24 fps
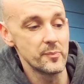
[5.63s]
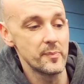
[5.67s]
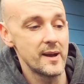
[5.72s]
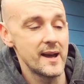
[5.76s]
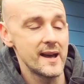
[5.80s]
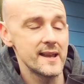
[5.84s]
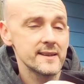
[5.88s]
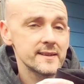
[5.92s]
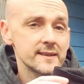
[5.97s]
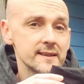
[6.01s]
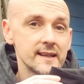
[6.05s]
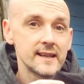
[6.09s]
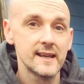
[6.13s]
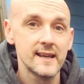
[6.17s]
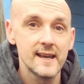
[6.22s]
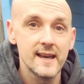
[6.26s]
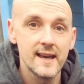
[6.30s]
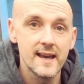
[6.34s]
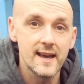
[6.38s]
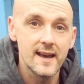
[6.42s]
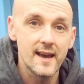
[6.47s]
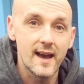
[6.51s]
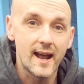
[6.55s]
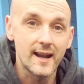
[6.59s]
pant
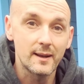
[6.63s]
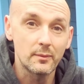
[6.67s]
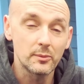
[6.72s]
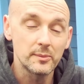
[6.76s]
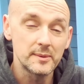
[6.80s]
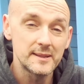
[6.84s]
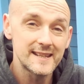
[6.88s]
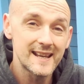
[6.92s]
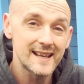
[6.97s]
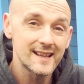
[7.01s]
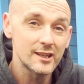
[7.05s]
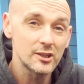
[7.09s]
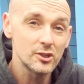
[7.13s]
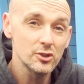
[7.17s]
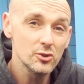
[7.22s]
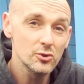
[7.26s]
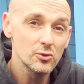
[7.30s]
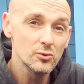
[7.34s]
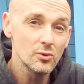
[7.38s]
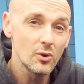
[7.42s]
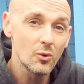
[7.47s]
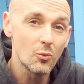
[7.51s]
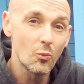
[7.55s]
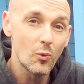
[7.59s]
and I'm going to be telling
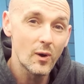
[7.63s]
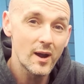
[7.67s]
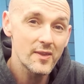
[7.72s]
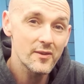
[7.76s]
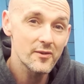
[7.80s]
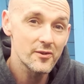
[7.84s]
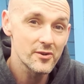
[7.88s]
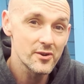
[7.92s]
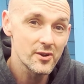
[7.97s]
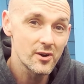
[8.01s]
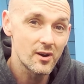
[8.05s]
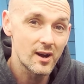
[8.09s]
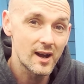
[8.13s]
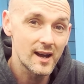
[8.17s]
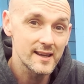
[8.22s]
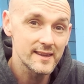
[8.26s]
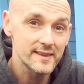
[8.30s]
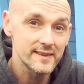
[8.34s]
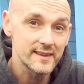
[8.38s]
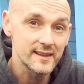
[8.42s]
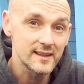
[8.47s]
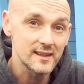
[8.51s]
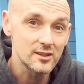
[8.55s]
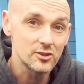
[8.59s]
you whether or not I
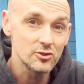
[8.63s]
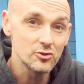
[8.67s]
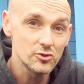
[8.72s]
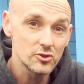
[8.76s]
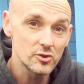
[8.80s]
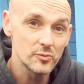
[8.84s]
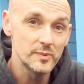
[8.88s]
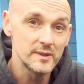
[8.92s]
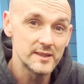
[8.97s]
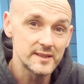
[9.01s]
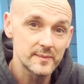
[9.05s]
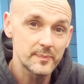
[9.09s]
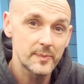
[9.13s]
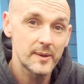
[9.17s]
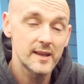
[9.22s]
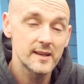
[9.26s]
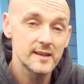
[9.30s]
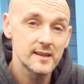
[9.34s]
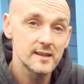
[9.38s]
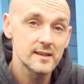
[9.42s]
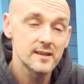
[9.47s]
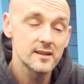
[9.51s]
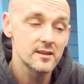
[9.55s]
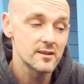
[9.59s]
think you should be
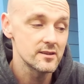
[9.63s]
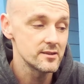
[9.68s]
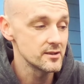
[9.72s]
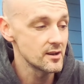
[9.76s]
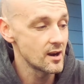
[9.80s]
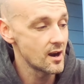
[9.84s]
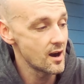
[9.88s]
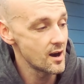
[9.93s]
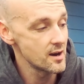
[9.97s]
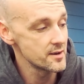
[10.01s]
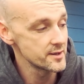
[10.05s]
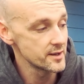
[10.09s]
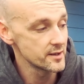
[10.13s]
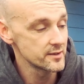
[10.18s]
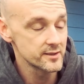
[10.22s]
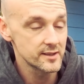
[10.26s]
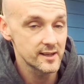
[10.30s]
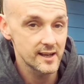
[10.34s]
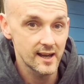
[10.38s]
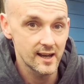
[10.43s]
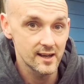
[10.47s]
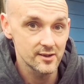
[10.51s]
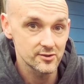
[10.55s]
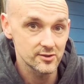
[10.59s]
spending your hard-earned
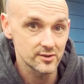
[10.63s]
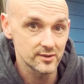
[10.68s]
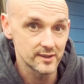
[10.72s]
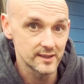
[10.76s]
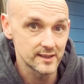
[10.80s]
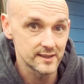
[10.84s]
cash on